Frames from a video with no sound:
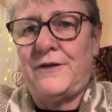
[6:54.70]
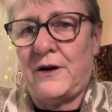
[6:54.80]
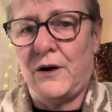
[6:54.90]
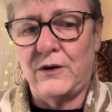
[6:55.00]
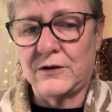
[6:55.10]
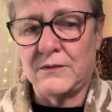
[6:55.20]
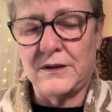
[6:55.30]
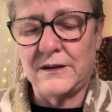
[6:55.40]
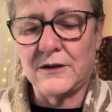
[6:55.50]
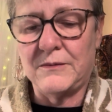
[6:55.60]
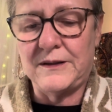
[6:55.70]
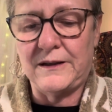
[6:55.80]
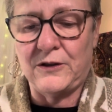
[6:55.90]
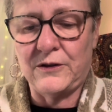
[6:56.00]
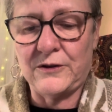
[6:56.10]
the whole
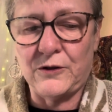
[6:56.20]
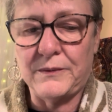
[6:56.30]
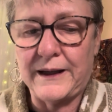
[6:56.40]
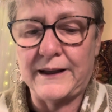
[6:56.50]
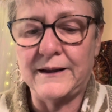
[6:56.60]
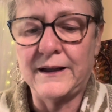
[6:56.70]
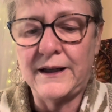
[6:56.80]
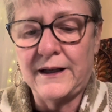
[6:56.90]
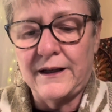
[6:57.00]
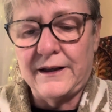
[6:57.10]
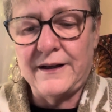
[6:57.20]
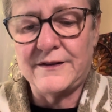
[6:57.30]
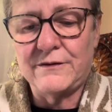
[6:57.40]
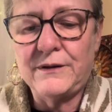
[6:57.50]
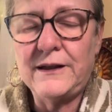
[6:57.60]
Comédie Humaine is
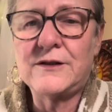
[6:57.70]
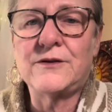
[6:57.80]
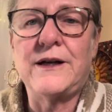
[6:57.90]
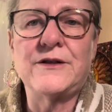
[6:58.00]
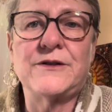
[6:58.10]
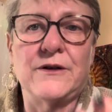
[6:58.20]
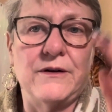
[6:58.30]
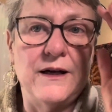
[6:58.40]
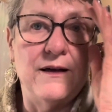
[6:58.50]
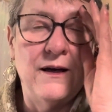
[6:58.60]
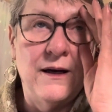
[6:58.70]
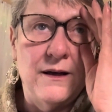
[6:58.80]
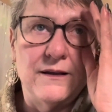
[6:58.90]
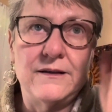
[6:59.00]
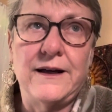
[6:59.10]
a really strange story
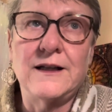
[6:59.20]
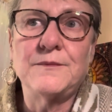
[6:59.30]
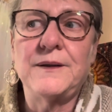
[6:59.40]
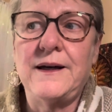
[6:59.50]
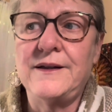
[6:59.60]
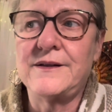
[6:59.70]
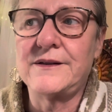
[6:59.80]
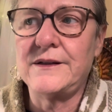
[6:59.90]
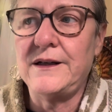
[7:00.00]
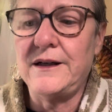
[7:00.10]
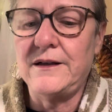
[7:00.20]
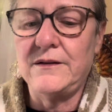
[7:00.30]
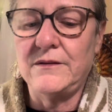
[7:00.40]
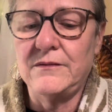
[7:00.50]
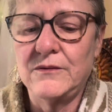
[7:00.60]
that takes place
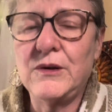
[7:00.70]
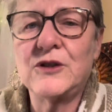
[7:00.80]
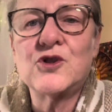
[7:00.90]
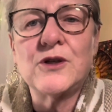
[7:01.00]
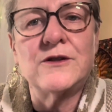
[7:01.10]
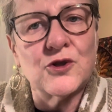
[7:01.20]
in, well, it's